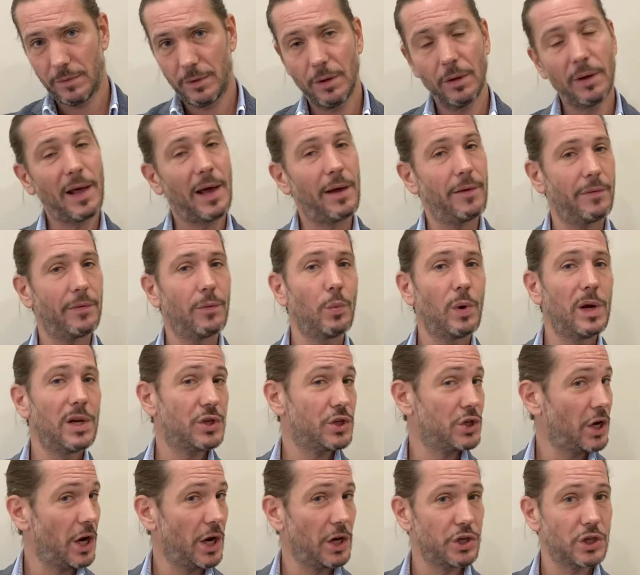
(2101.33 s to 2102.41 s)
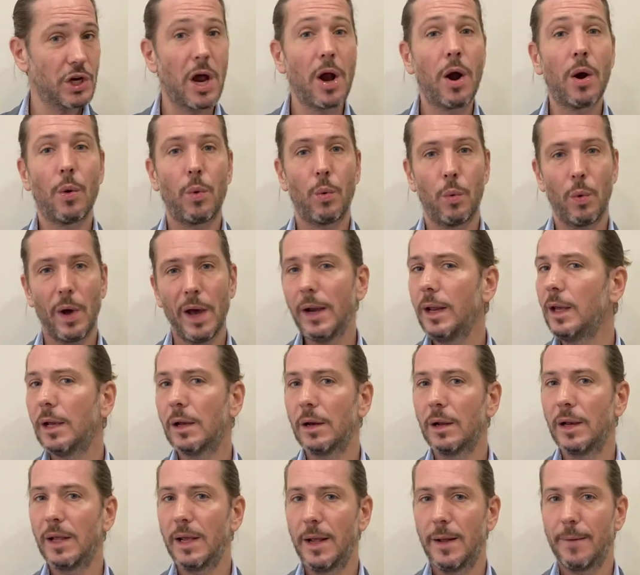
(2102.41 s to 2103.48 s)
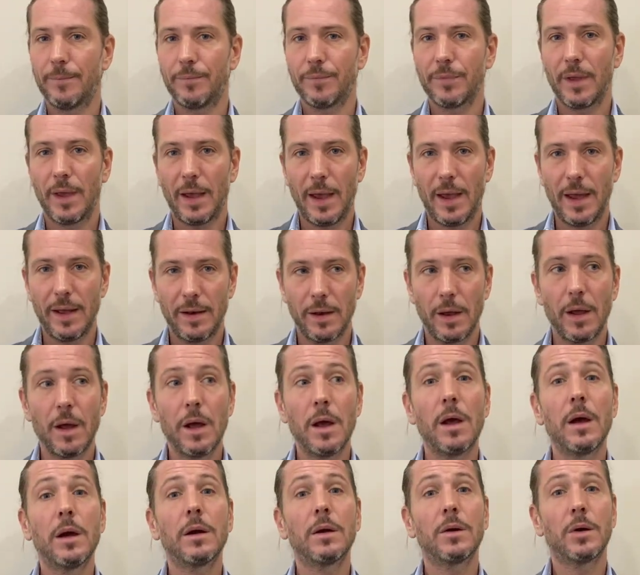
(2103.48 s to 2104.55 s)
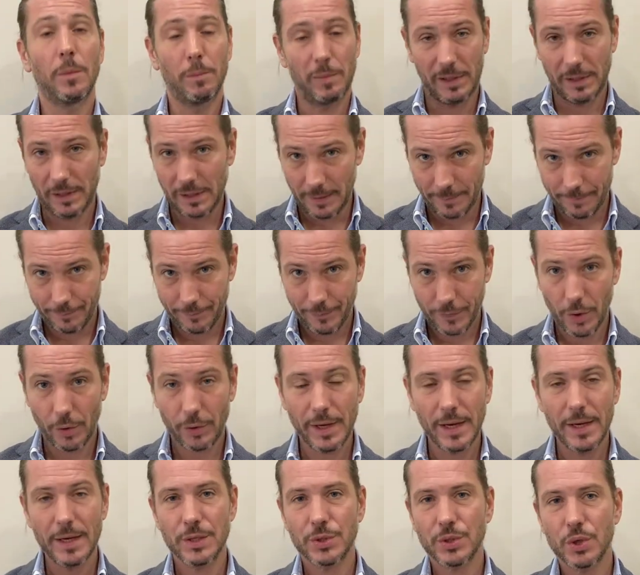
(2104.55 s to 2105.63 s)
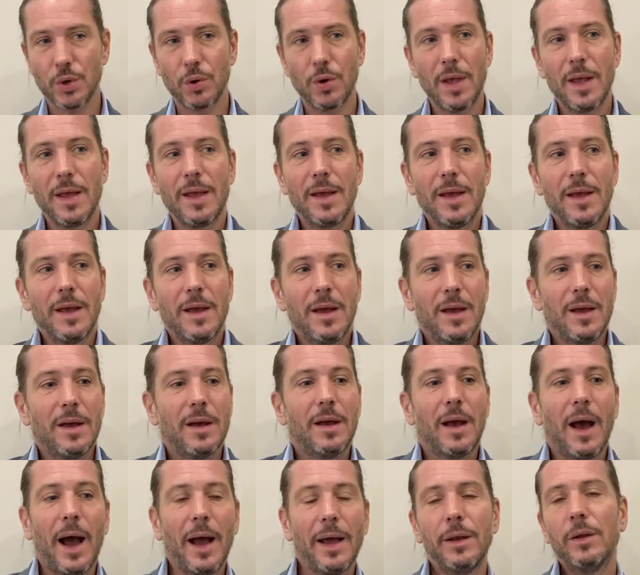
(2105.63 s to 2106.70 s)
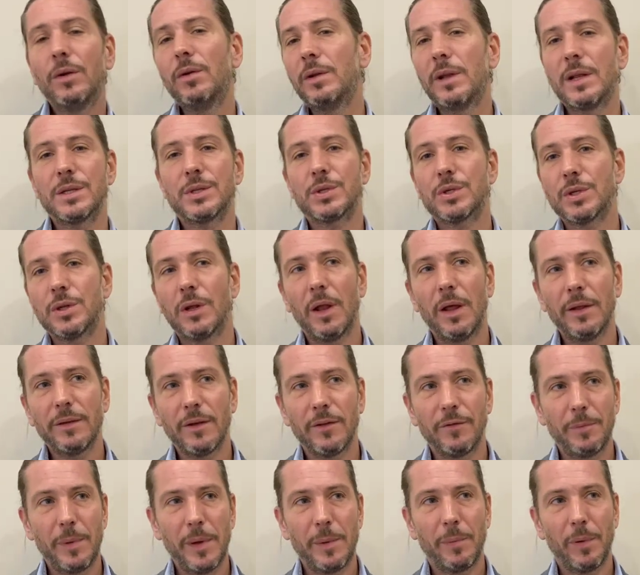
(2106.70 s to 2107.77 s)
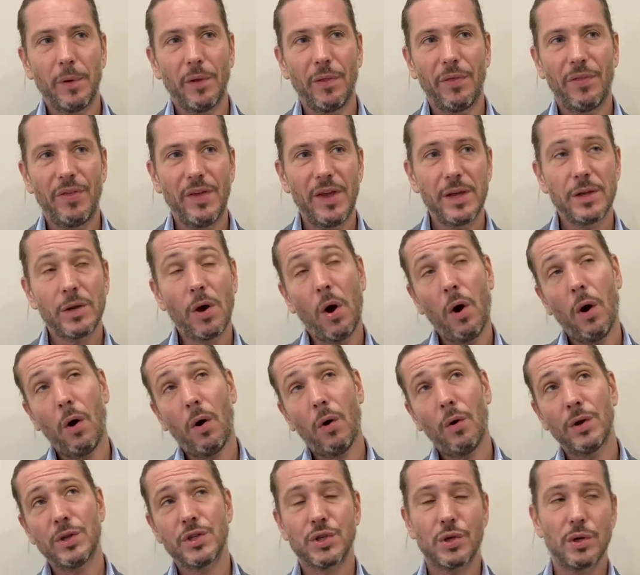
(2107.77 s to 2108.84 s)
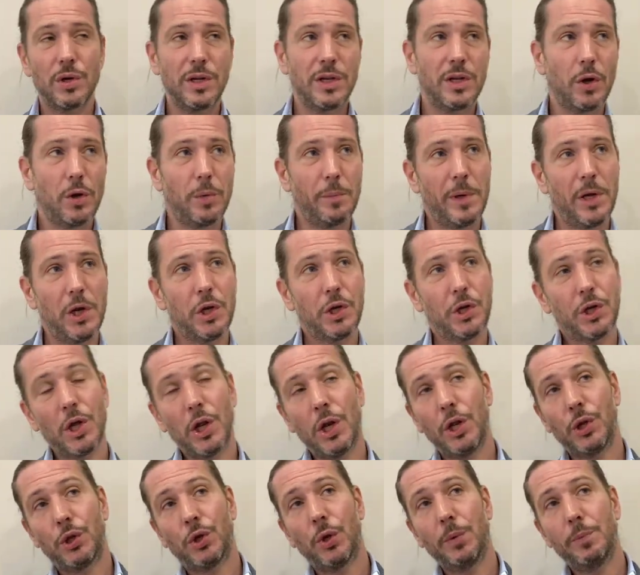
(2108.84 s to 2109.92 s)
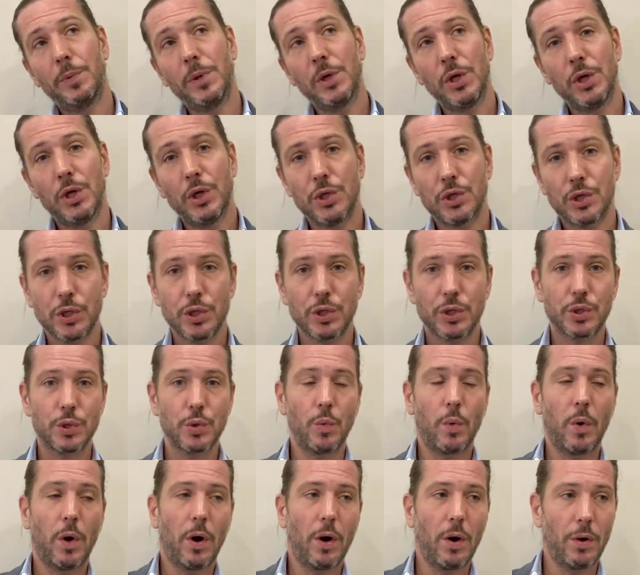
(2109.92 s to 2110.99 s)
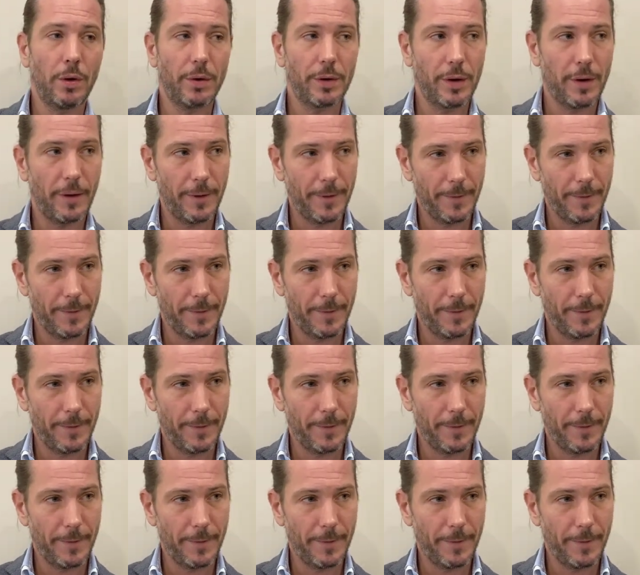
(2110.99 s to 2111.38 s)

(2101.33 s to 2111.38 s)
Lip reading: your life will change radically and completely. Okay, so I know that a lot of people think, oh, it's a little bit, Teletubbies and so on.